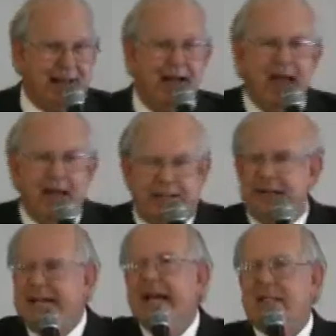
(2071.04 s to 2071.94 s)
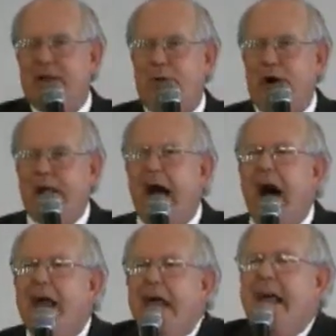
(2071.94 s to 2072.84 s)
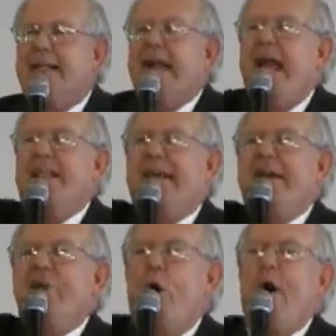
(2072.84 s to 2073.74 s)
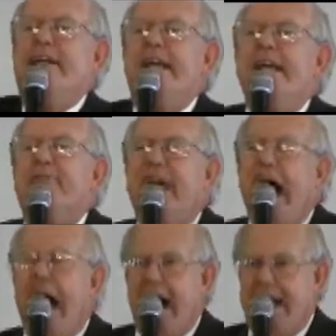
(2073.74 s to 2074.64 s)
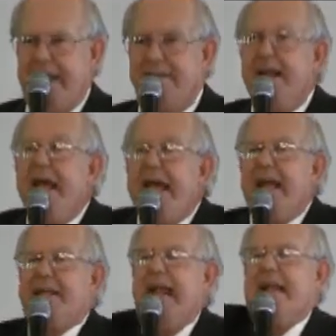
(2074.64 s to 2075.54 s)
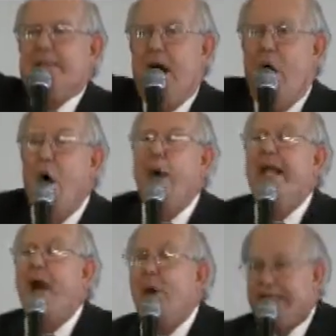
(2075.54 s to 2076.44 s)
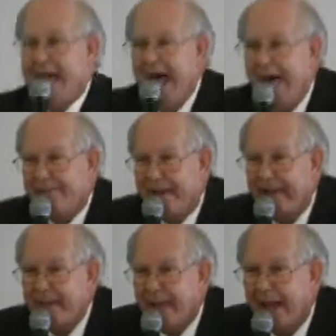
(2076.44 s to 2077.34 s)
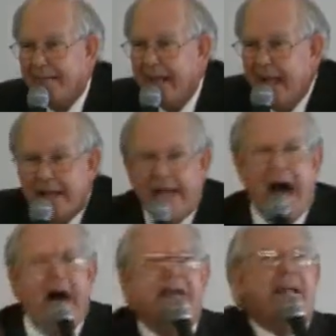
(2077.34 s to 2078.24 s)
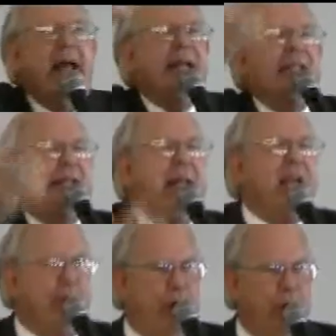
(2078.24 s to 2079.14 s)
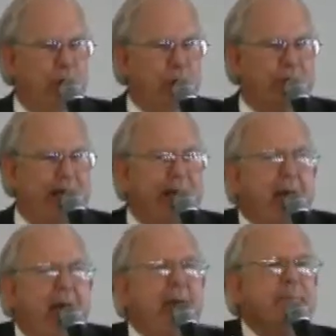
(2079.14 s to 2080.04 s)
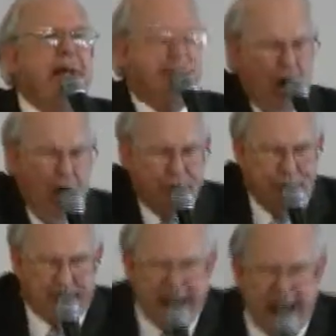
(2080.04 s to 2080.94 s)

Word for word: to, to teach the Word of God. It takes the anointing of God. It takes the Holy Ghost. Can I have it? Amen. God takes zeros uh, and makes hundreds